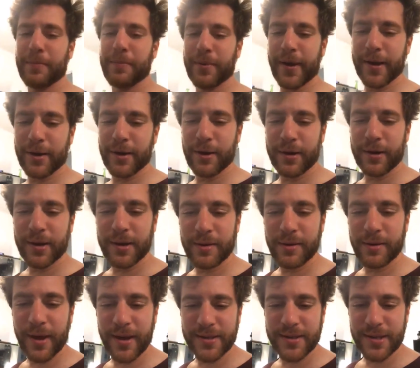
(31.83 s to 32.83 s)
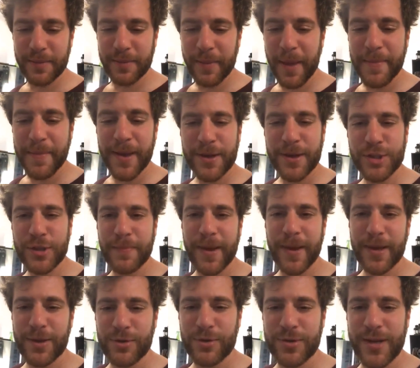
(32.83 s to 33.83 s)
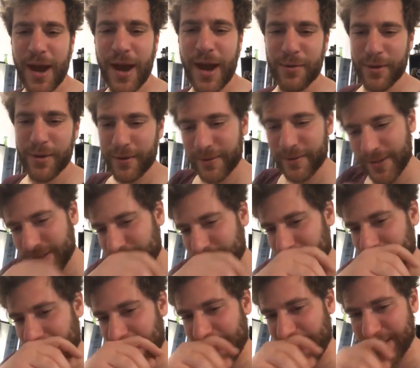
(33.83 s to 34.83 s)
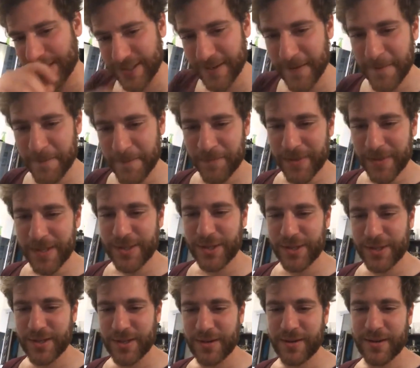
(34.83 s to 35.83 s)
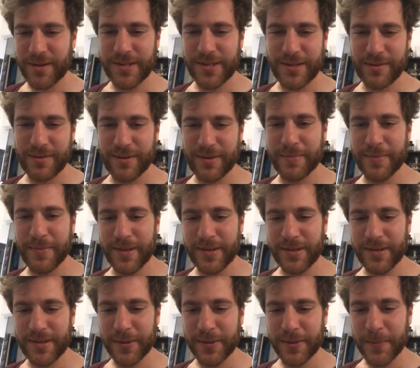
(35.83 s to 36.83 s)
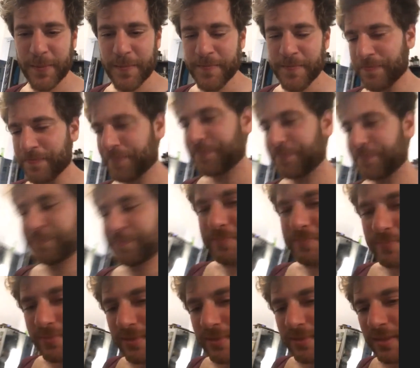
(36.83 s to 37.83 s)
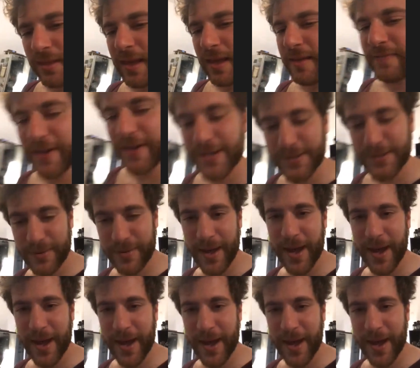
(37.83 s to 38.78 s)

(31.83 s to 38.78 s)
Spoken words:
playing hooky, you guys. Maybe I should make you download this class just so you can see what you missed. If I do that,